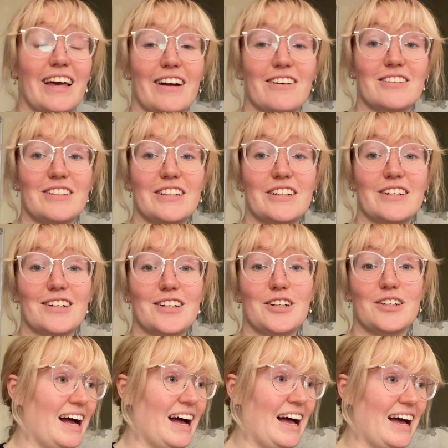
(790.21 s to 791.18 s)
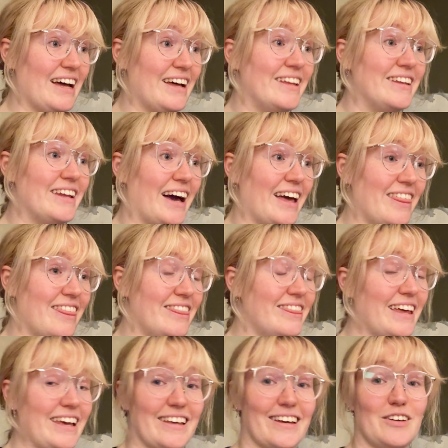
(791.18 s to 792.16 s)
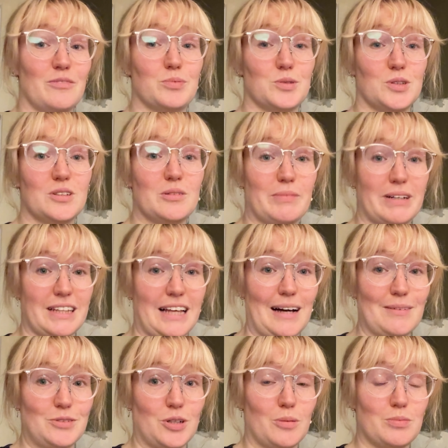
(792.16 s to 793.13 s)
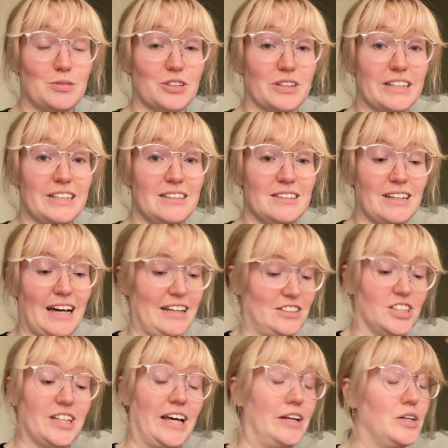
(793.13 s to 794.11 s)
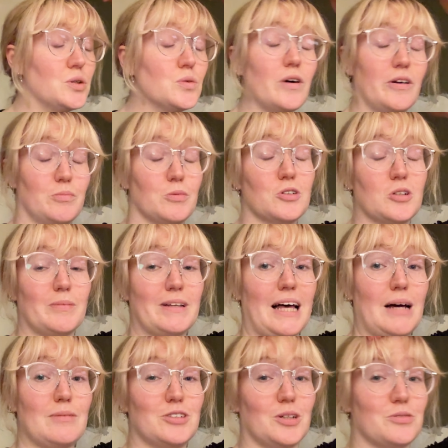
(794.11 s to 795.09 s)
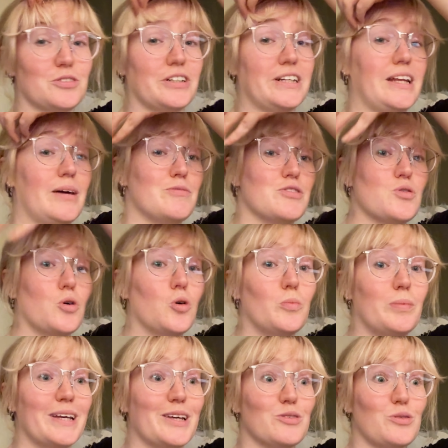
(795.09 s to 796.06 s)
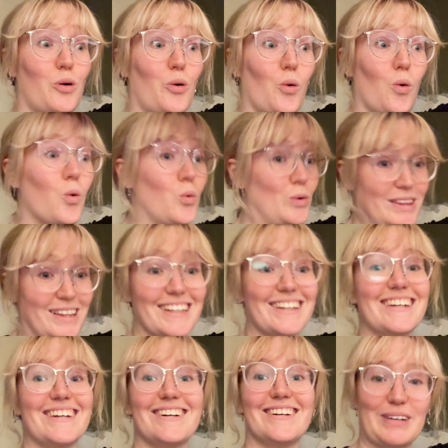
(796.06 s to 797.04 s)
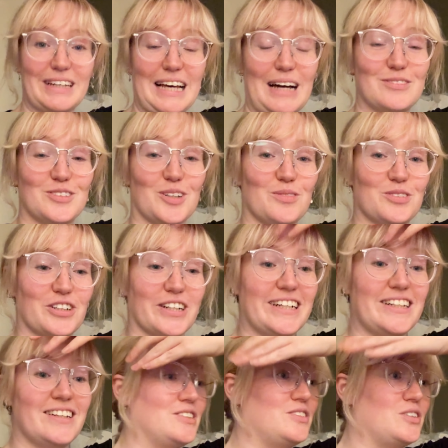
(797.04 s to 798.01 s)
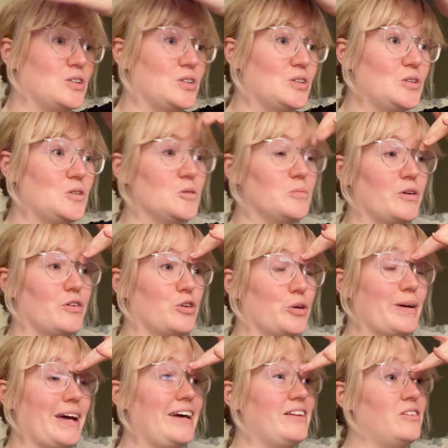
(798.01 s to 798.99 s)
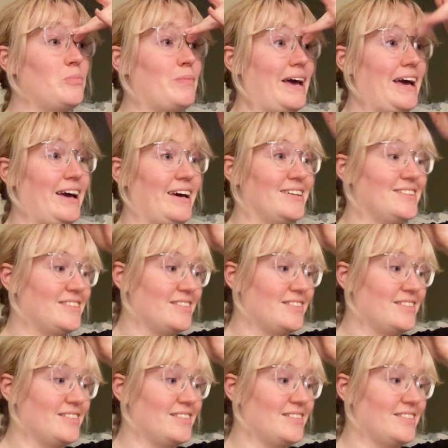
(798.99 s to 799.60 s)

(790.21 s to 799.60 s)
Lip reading: earlier and I think I've broken my laptop screen. Actually, I know I've broken my laptop screen. I'm just hoping it's only my laptop screen. So before we head to bed,